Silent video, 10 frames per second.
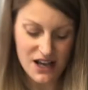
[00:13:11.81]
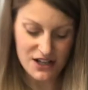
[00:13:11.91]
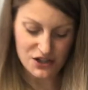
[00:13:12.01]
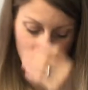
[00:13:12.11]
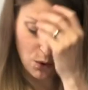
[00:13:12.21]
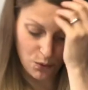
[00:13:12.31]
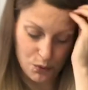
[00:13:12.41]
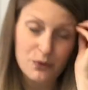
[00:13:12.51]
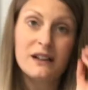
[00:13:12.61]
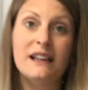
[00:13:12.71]
So
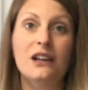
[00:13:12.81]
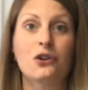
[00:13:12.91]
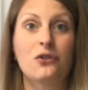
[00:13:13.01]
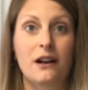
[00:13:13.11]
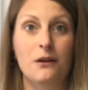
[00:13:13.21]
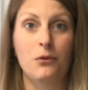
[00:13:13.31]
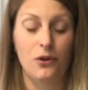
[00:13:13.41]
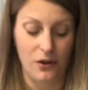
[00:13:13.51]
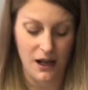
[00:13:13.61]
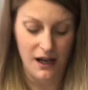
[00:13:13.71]
really
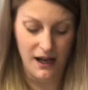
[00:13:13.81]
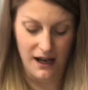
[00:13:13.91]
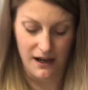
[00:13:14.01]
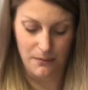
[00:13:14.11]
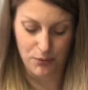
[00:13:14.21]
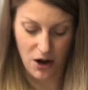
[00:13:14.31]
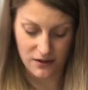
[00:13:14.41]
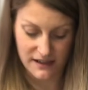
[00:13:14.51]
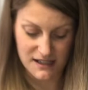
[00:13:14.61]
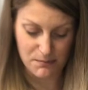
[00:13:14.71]
incredible
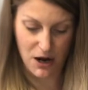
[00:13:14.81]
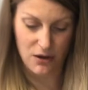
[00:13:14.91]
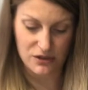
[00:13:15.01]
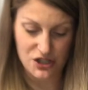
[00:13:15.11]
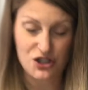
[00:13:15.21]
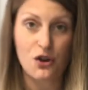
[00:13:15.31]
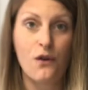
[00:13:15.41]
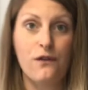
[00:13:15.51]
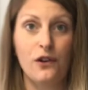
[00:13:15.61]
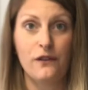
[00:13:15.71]
broccoli sprouts, so
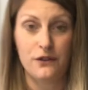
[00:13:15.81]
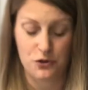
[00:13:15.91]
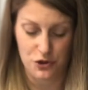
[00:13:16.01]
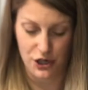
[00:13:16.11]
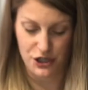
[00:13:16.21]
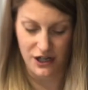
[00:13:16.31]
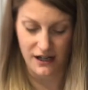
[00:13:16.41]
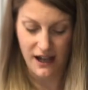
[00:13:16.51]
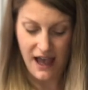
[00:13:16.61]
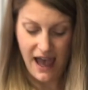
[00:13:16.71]
full of
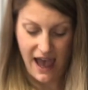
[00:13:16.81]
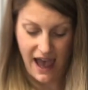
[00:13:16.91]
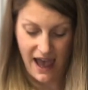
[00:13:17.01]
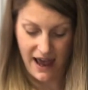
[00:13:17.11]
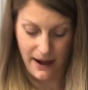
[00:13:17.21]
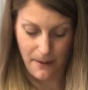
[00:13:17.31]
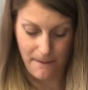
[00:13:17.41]
nutrition. And